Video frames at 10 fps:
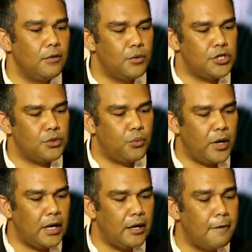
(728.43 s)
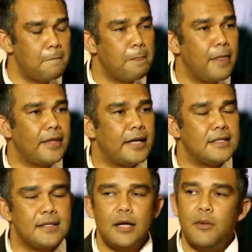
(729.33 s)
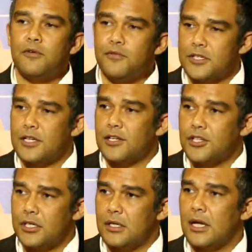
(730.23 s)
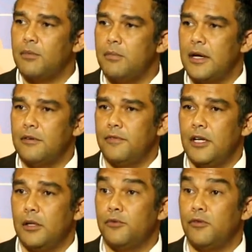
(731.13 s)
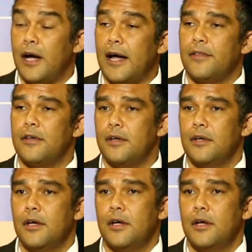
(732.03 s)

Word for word: which where that same infrastructure can be made available for other